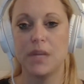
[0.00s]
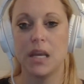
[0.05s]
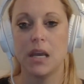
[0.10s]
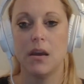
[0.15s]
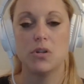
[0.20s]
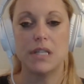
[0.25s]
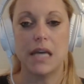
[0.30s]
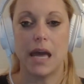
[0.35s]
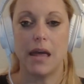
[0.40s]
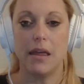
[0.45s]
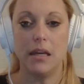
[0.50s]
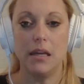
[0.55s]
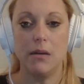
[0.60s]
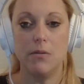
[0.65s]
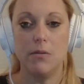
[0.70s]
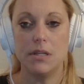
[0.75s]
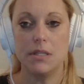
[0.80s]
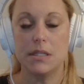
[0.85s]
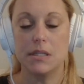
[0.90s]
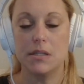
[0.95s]
Mortality
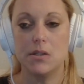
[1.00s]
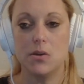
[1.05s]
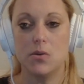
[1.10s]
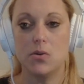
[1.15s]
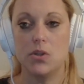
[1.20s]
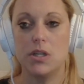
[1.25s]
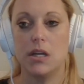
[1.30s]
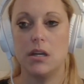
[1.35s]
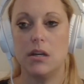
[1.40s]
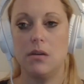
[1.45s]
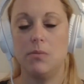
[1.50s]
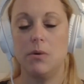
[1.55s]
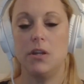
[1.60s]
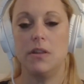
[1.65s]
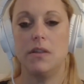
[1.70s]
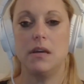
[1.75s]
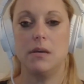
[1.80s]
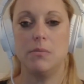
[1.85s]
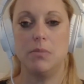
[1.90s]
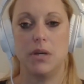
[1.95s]
risk associated
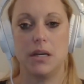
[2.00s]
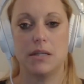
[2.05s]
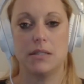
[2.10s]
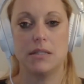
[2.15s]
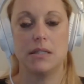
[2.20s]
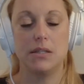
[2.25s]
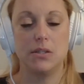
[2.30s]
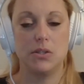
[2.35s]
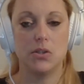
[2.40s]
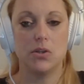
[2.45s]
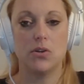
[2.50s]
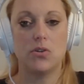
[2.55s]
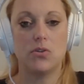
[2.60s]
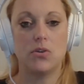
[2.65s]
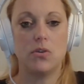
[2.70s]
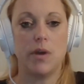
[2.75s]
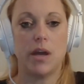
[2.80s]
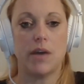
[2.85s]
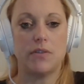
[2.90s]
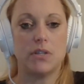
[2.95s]
with it, because it is
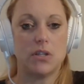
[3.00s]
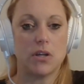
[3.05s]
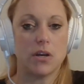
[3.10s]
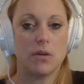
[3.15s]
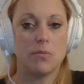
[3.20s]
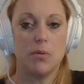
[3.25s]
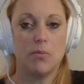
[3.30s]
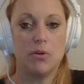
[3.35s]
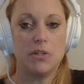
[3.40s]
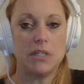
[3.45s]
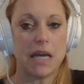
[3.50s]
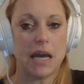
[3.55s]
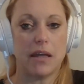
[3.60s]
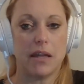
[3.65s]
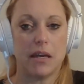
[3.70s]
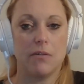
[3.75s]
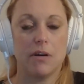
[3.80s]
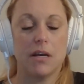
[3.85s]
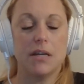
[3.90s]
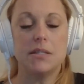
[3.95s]
surgery, we have to talk about
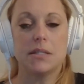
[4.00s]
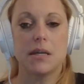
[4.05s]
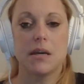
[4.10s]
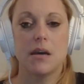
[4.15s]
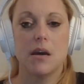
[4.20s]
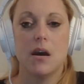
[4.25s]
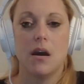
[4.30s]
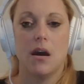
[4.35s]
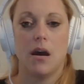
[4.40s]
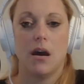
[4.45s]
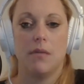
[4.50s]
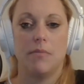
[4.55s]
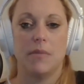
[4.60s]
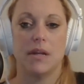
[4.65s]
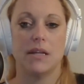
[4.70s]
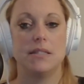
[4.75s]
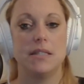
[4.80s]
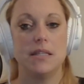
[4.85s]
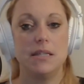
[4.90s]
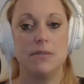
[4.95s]
mortality risk.
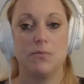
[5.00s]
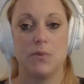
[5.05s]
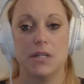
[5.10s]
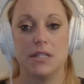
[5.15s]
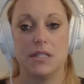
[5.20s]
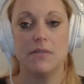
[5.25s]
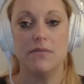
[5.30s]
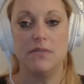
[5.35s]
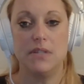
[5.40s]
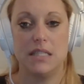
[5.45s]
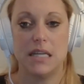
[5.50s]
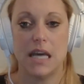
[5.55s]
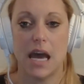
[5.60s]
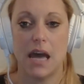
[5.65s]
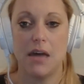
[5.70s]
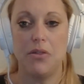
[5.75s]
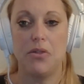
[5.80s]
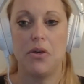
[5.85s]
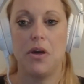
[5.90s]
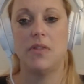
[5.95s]
That's the risk of
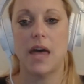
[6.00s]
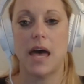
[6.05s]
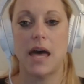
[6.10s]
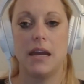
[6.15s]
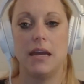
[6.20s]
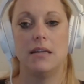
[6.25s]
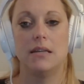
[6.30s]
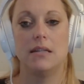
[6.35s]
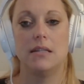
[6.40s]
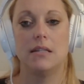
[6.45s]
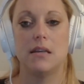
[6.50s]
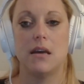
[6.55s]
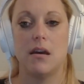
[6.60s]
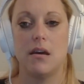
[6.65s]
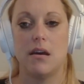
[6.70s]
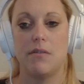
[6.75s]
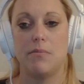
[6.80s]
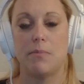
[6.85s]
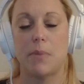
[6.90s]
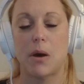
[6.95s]
death. That is
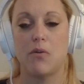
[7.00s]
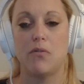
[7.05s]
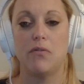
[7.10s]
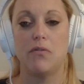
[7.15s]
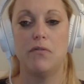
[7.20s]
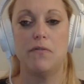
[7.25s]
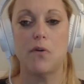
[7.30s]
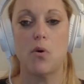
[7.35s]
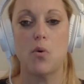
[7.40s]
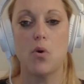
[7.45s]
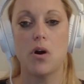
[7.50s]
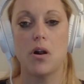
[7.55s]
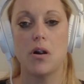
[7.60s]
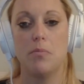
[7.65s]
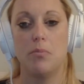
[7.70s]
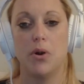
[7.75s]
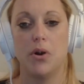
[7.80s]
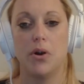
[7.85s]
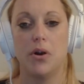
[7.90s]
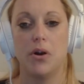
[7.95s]
about 4
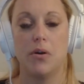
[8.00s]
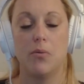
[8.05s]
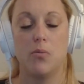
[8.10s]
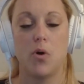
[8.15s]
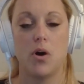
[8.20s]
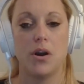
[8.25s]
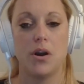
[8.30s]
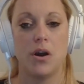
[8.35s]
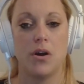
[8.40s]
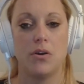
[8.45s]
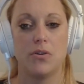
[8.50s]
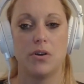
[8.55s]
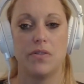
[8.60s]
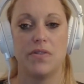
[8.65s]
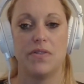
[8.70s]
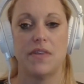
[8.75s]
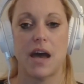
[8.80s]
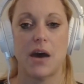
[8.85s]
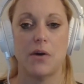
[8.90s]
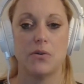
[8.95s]
per
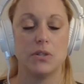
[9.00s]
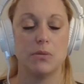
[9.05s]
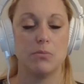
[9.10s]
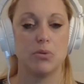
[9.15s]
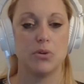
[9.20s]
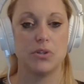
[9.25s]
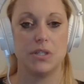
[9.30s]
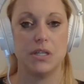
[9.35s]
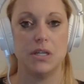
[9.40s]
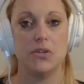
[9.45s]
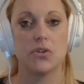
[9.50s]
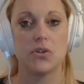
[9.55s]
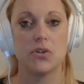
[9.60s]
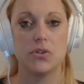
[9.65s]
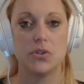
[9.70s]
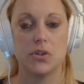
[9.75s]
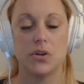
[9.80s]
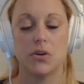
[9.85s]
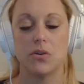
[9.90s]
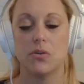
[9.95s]
100,000
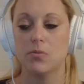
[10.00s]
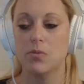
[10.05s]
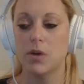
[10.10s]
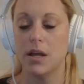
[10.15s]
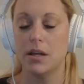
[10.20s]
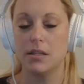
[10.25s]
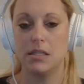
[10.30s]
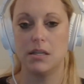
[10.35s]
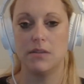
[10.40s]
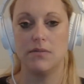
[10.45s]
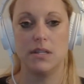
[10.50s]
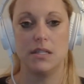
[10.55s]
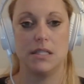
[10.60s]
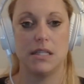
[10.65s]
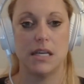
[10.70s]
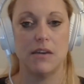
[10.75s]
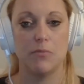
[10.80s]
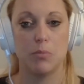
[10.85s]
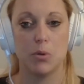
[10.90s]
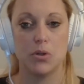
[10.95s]
procedures. So relatively
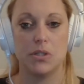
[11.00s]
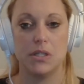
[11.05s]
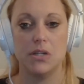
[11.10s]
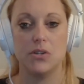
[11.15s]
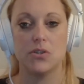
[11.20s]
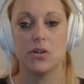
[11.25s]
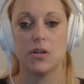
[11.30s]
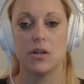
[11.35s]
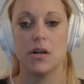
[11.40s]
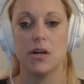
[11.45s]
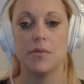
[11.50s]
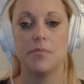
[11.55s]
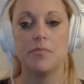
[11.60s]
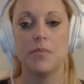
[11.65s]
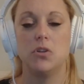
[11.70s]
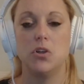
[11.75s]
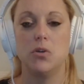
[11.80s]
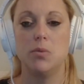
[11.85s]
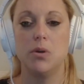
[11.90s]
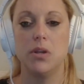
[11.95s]
safe procedure here.
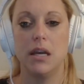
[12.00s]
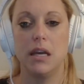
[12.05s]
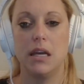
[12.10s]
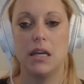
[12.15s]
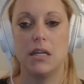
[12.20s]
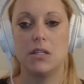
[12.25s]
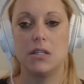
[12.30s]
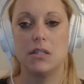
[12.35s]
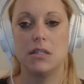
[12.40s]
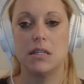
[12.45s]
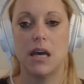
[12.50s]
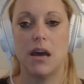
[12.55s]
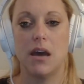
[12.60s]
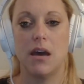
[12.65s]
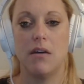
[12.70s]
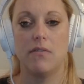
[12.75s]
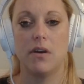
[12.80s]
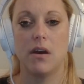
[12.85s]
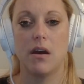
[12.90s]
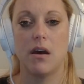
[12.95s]
Tubal ligations
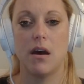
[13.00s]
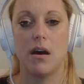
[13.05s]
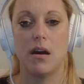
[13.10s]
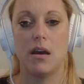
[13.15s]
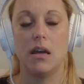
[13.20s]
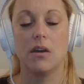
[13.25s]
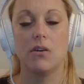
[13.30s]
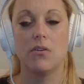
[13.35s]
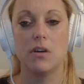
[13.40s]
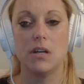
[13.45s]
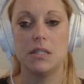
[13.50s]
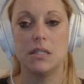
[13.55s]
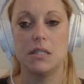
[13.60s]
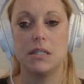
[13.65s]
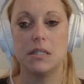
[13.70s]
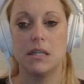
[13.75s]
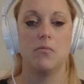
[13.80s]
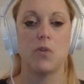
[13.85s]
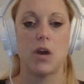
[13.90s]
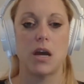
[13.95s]
have
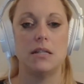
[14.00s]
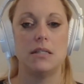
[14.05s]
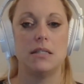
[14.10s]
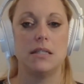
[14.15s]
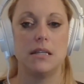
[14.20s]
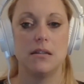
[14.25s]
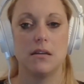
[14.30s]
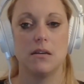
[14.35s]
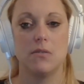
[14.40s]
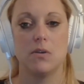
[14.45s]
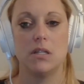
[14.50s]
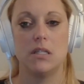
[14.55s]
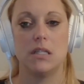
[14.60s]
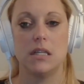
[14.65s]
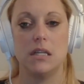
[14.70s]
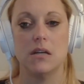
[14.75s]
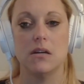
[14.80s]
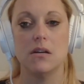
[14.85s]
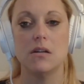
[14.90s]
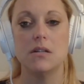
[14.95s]
increased rates in the
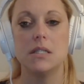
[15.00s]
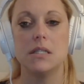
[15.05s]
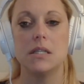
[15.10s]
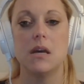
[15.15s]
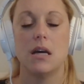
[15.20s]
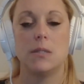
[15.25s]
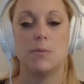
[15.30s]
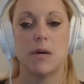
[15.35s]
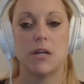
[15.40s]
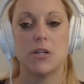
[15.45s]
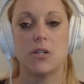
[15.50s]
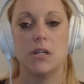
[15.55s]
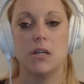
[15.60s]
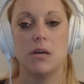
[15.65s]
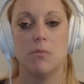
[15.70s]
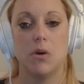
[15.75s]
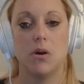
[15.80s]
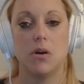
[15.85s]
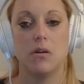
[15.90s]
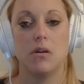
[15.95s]
recent years, especially
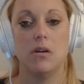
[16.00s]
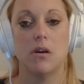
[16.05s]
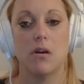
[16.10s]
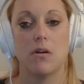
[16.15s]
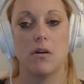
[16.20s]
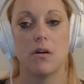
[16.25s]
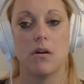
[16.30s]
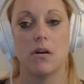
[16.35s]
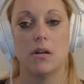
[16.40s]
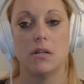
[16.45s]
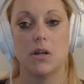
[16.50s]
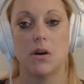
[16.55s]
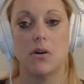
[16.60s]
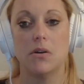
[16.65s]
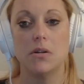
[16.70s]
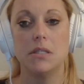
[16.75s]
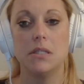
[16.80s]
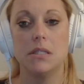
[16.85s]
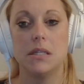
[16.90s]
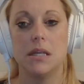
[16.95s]
among younger
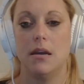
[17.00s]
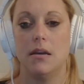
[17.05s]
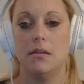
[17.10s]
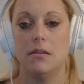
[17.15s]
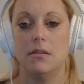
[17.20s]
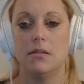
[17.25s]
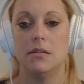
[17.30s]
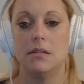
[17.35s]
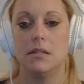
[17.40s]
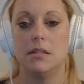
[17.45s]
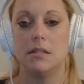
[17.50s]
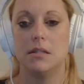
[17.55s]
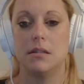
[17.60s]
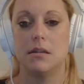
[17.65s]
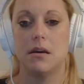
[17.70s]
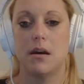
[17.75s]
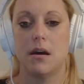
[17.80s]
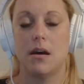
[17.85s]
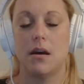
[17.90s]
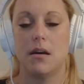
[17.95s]
adults. And,
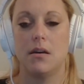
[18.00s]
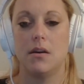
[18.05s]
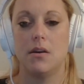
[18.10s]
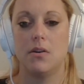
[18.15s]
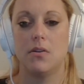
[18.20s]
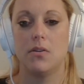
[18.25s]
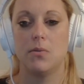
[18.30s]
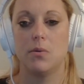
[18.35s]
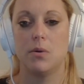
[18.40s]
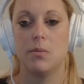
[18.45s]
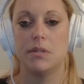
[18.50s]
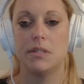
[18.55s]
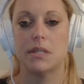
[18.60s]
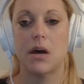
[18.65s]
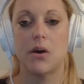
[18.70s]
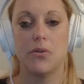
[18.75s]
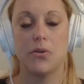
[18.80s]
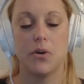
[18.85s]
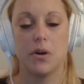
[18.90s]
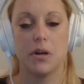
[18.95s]
the Women's
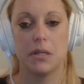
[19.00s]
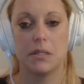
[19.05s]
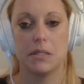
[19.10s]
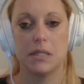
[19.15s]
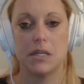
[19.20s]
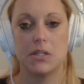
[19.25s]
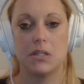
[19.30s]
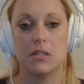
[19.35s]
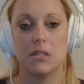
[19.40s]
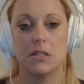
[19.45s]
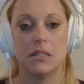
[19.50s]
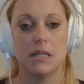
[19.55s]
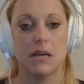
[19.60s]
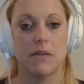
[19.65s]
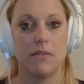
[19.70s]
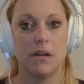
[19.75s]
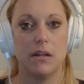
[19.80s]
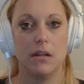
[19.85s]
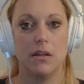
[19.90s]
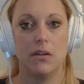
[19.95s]
Health Organization is
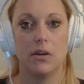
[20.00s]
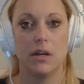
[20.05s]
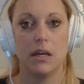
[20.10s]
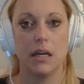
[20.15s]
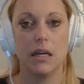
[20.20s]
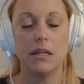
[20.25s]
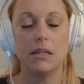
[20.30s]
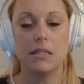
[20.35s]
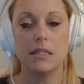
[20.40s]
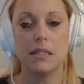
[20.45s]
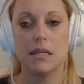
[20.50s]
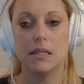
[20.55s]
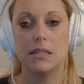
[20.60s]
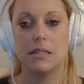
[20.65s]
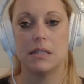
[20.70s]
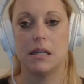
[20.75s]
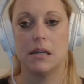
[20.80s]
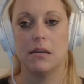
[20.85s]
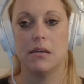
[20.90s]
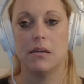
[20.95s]
definitely looking into
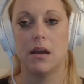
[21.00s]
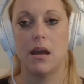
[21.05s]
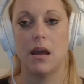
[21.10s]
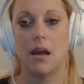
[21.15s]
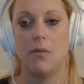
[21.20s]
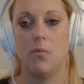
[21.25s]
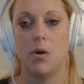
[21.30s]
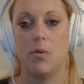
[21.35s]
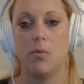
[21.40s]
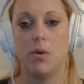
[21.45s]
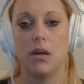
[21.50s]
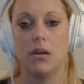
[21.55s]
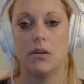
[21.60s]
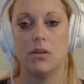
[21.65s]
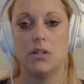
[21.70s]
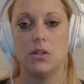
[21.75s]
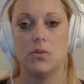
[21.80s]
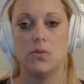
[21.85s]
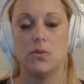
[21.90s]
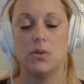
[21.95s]
this and what we
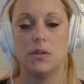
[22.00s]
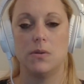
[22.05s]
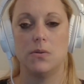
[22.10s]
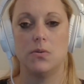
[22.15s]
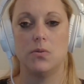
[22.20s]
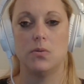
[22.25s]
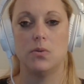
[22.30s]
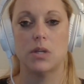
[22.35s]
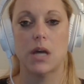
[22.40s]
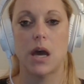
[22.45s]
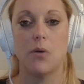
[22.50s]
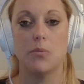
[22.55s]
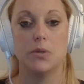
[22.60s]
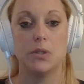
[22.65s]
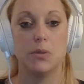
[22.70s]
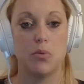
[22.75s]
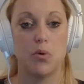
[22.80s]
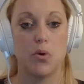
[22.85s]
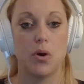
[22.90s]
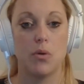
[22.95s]
can do to help
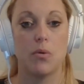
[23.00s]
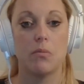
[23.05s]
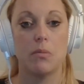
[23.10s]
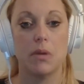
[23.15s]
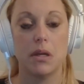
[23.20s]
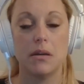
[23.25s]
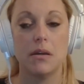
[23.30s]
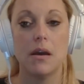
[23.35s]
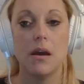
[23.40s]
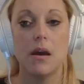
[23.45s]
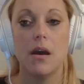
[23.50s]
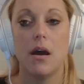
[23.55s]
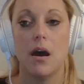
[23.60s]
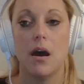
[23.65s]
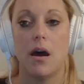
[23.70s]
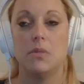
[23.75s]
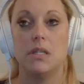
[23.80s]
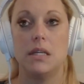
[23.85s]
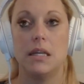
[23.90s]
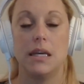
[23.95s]
support women
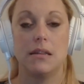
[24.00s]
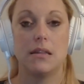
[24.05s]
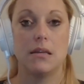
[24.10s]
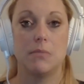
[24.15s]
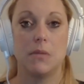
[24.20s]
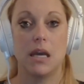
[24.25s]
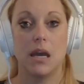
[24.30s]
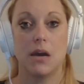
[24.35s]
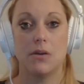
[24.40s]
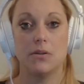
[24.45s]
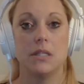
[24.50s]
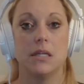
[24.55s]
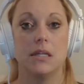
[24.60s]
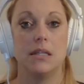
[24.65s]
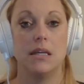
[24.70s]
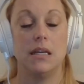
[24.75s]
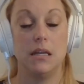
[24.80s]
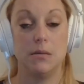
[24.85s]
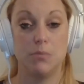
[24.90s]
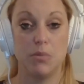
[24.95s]
to get them the counseling
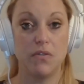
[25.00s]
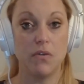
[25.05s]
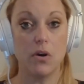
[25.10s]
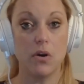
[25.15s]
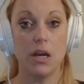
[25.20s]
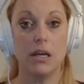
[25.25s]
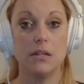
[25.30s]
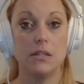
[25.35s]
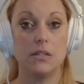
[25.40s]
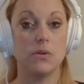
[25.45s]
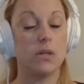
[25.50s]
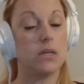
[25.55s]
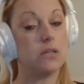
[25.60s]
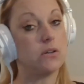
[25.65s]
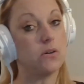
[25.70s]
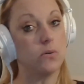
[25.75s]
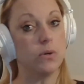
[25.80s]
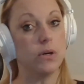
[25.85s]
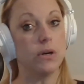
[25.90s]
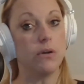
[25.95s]
they need beforehand so they
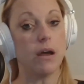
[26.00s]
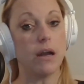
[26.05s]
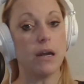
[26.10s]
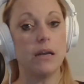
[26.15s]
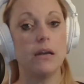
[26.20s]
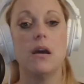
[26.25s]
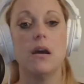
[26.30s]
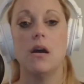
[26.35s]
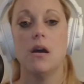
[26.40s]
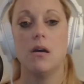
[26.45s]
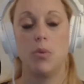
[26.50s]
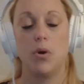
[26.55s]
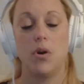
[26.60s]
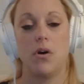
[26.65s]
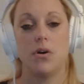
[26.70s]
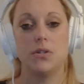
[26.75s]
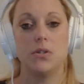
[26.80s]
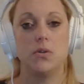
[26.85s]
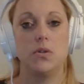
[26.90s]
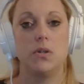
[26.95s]
don't regret it, but
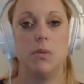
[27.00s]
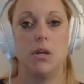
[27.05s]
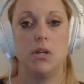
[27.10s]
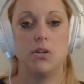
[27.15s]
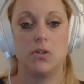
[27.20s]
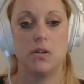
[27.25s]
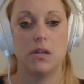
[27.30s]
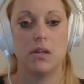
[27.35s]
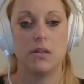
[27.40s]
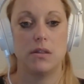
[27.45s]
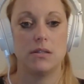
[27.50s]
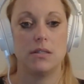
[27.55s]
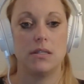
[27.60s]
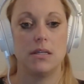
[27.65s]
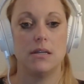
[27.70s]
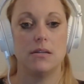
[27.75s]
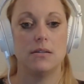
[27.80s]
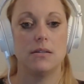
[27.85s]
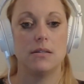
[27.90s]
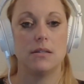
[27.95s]
also to make sure that this
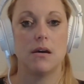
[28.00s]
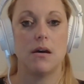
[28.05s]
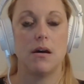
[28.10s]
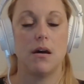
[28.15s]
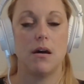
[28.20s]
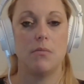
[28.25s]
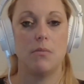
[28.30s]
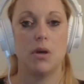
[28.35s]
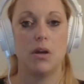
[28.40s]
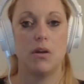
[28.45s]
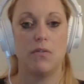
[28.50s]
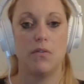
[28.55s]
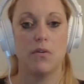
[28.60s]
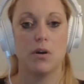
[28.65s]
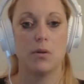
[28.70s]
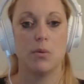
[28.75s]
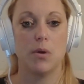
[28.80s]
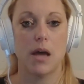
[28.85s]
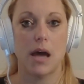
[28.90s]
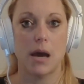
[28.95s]
is an
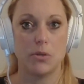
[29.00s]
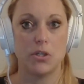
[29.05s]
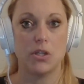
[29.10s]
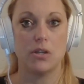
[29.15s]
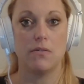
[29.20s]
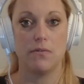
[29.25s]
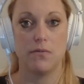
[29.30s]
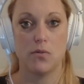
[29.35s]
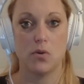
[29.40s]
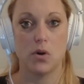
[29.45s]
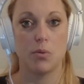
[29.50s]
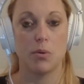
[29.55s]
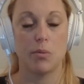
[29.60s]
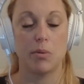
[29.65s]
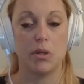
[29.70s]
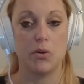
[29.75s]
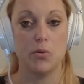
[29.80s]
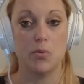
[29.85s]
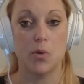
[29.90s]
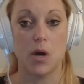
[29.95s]
affordable option for
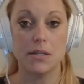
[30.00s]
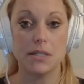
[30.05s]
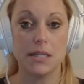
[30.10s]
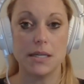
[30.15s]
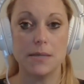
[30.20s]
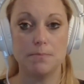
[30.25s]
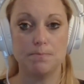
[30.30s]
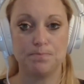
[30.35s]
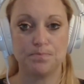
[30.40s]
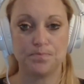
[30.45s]
women who want it.